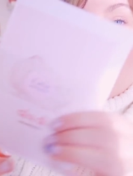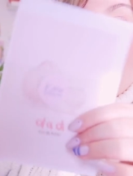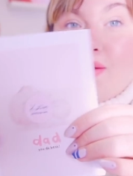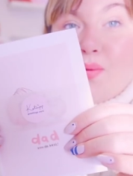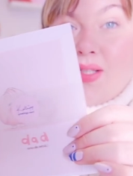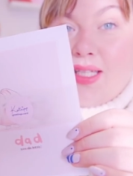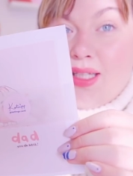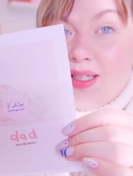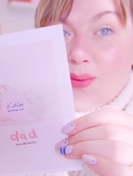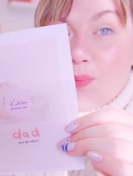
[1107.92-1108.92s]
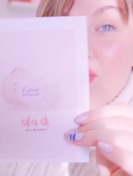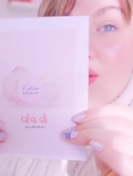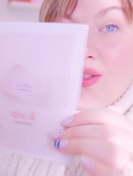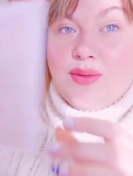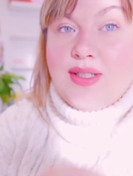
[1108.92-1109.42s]
They look really cute, but
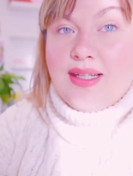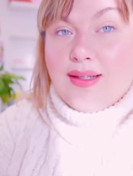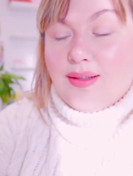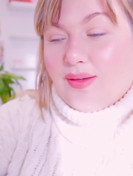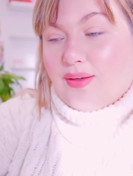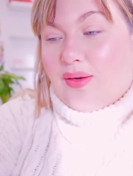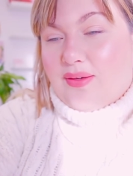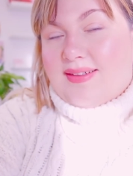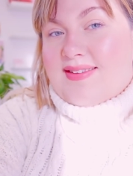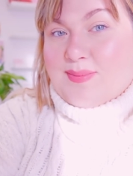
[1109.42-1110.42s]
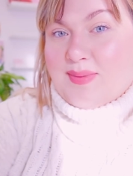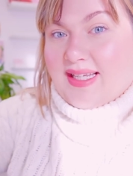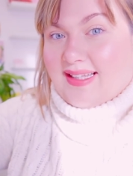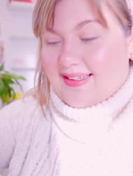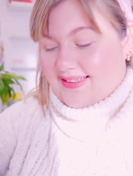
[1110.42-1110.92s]
they do take a lot longer to
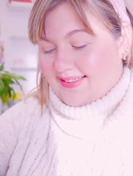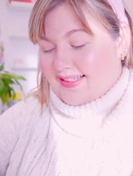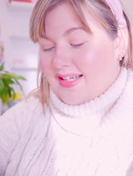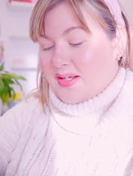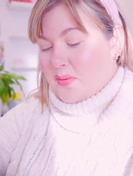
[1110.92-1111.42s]
make than